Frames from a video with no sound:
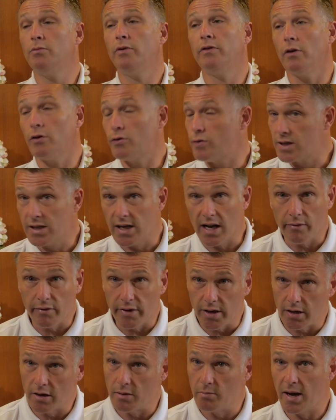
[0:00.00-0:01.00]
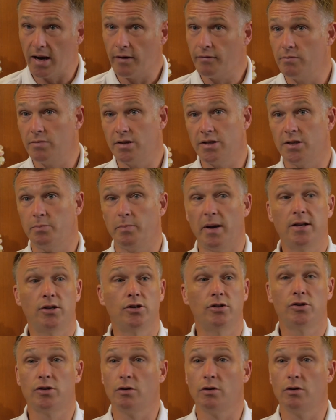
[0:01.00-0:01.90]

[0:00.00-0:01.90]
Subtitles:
We've got Chris Lavery to come back from suspension.